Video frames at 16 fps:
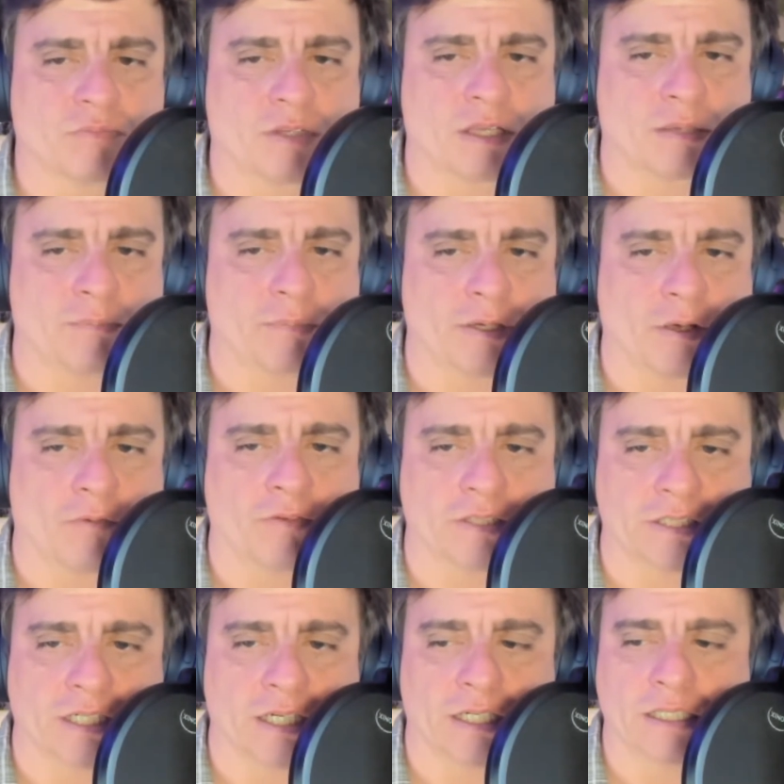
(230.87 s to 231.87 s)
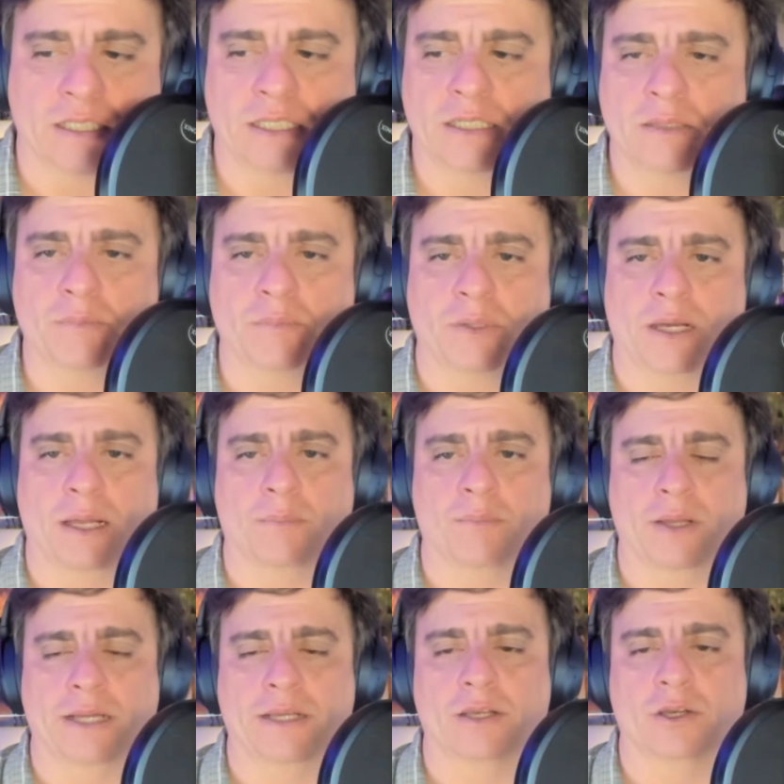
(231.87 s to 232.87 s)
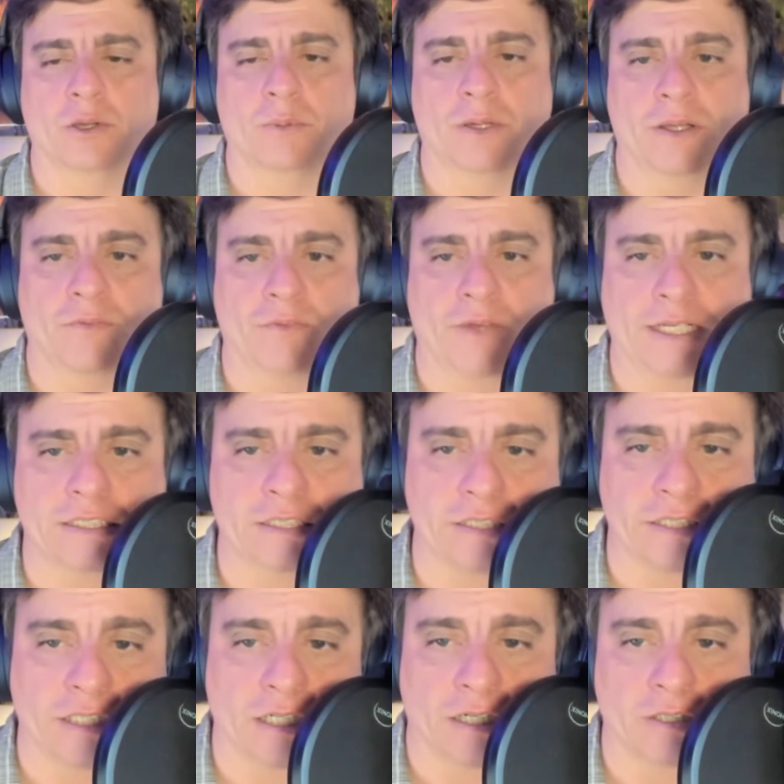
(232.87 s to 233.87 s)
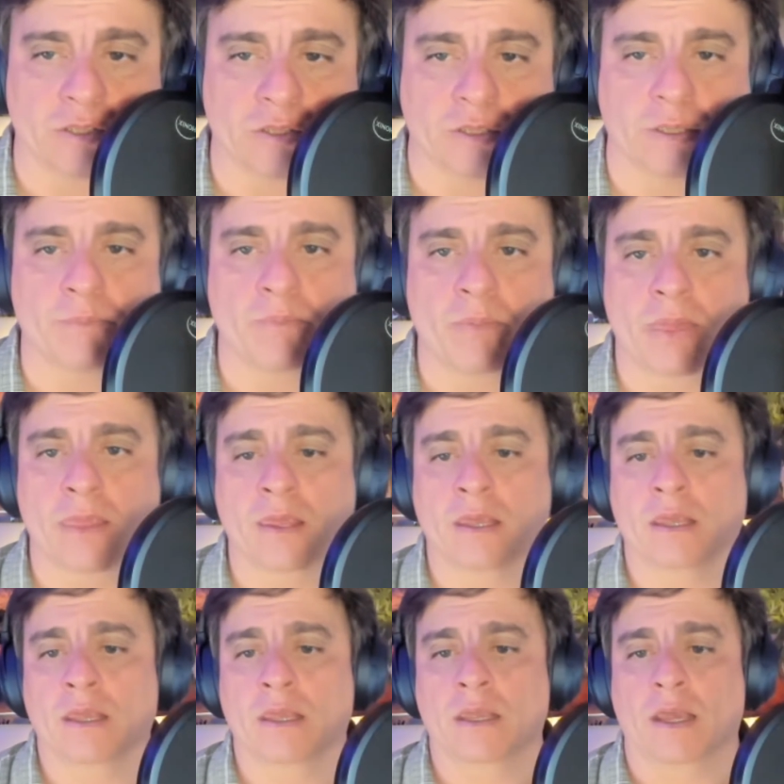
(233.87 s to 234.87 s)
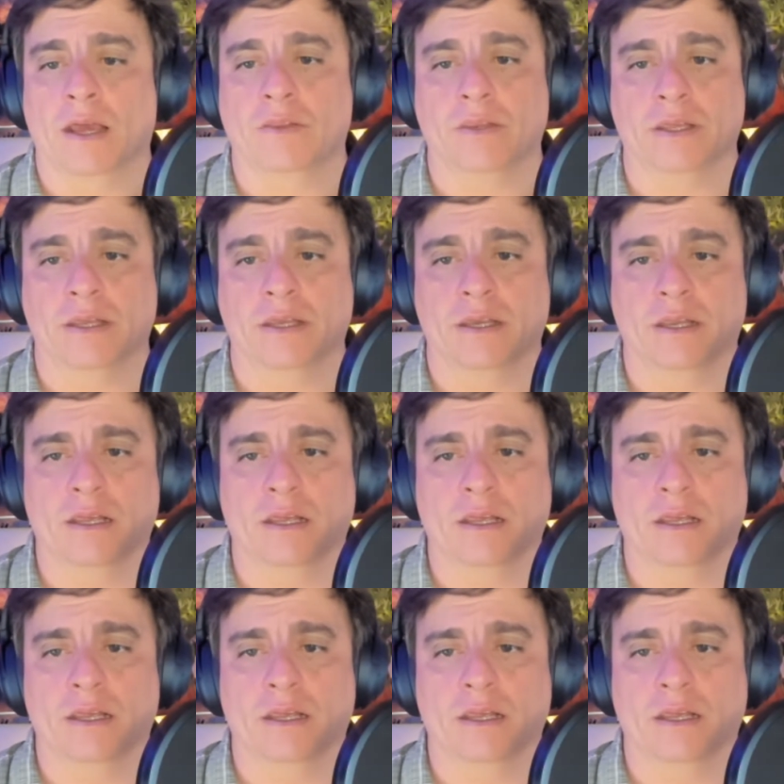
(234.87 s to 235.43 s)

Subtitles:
can be overdone, but I applied a little bit of HDR to it. And then